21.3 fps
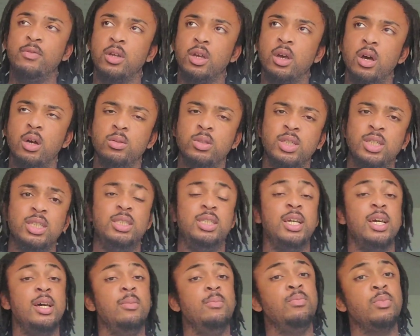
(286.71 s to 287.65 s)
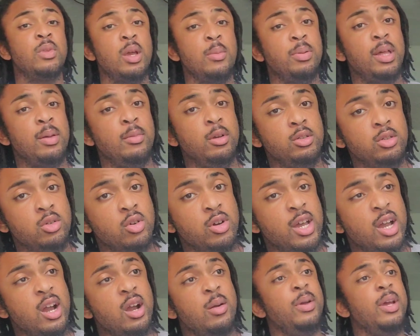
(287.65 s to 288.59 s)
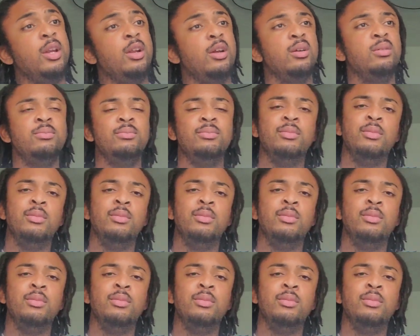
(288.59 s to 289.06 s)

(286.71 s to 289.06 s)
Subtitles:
to go to the gym and play musical carabiner